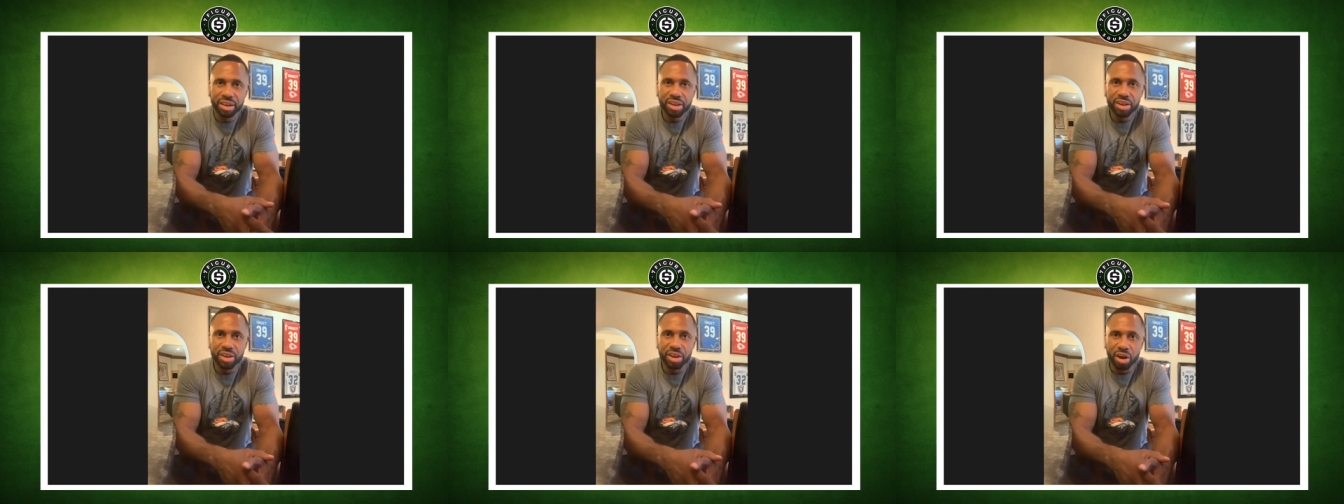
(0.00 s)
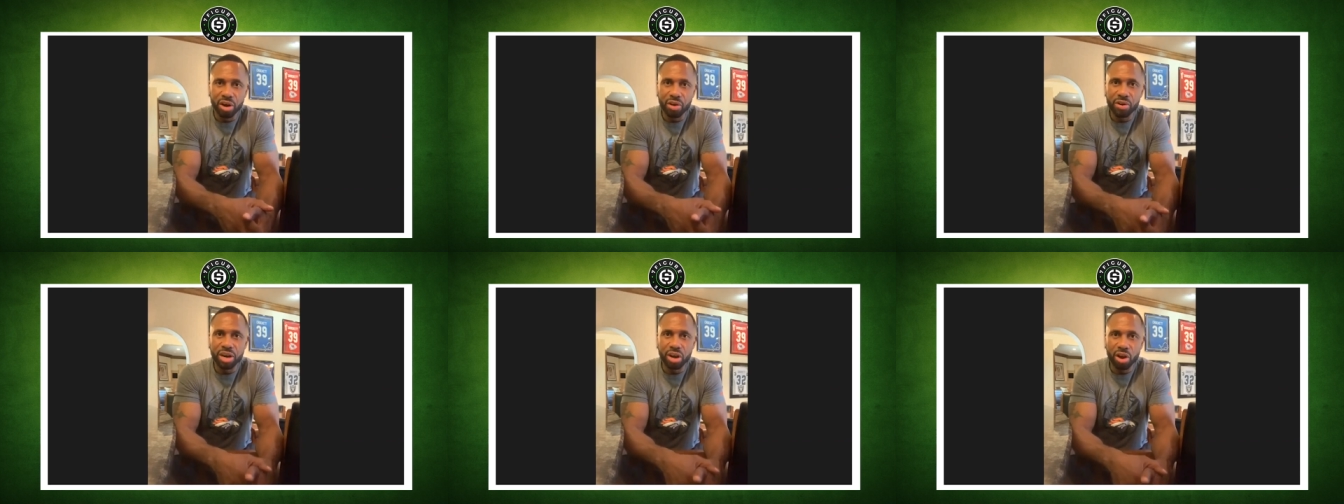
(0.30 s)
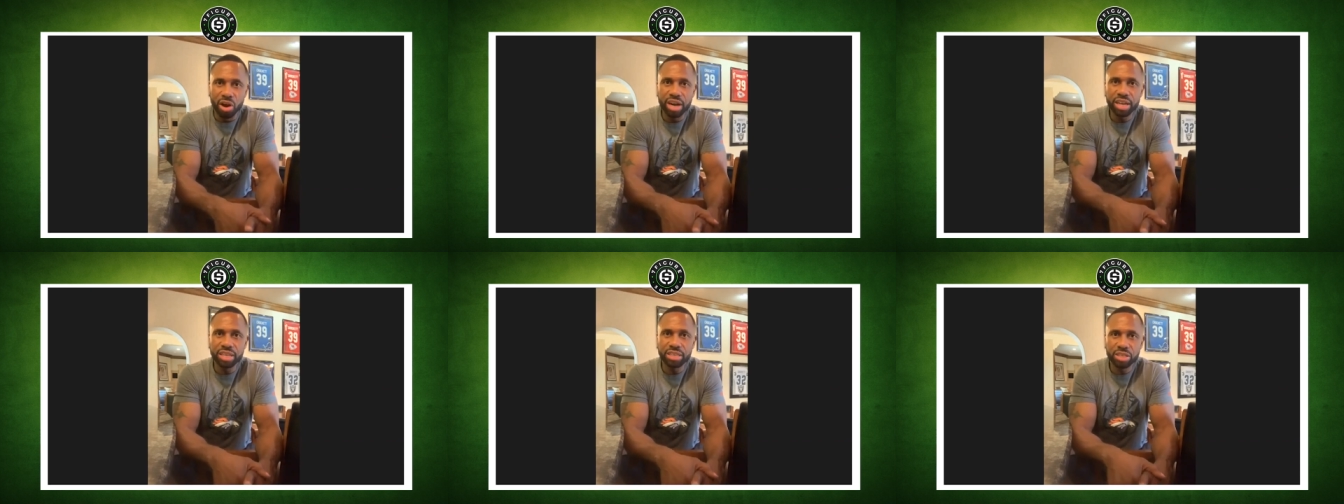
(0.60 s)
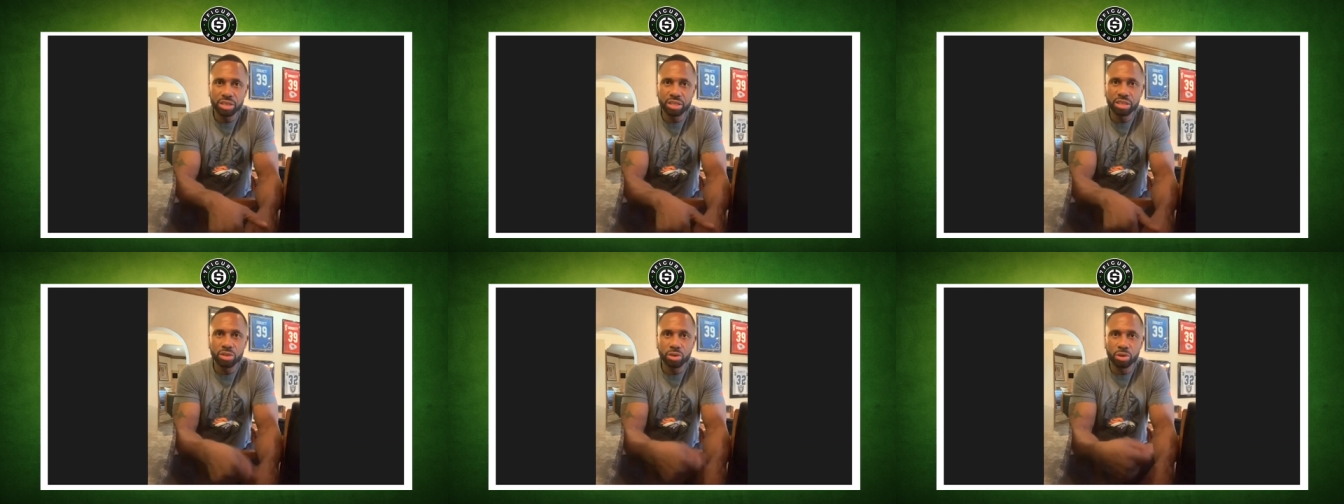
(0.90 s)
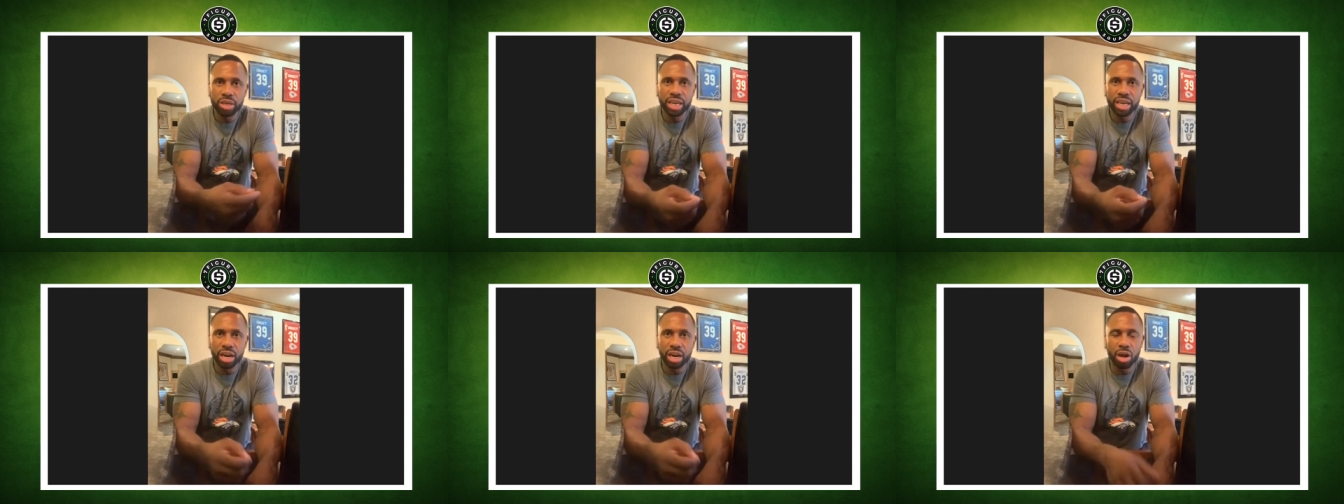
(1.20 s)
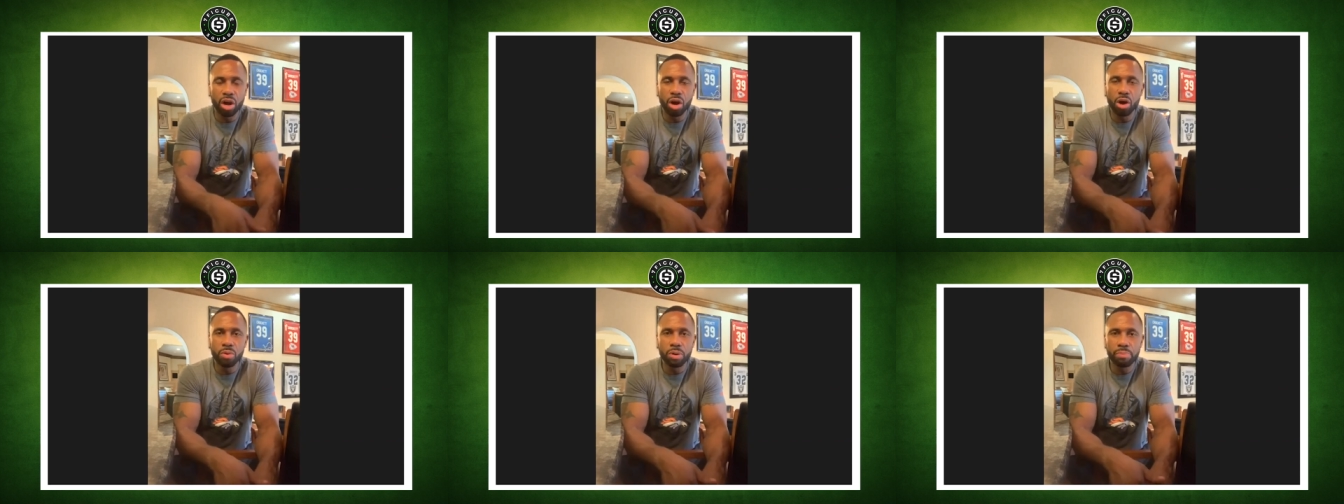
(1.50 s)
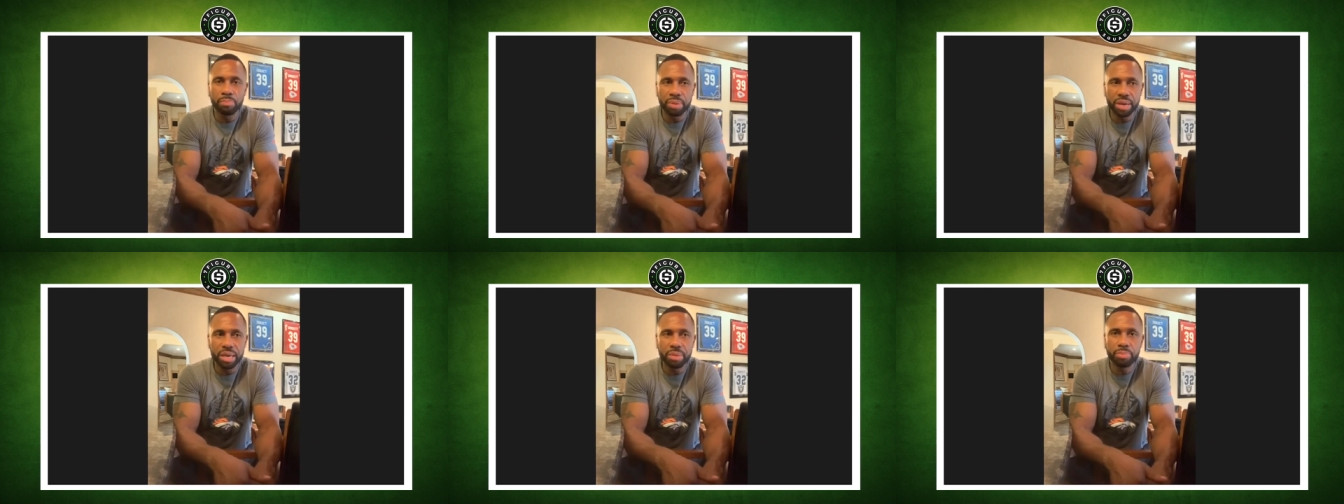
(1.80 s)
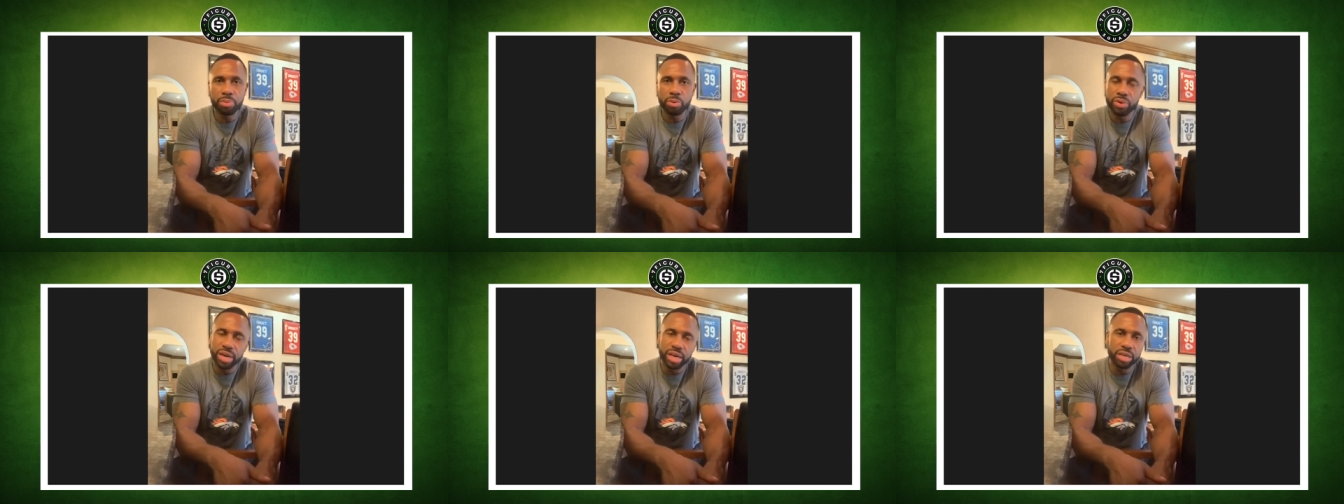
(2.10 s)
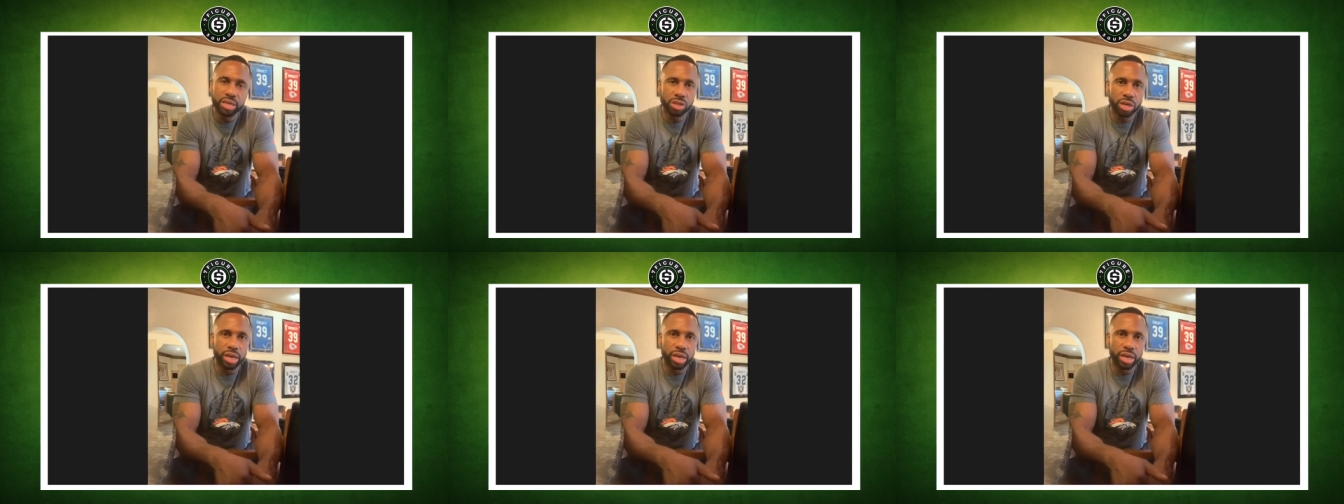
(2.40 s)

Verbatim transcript: You know, in order to, to get along with people and in,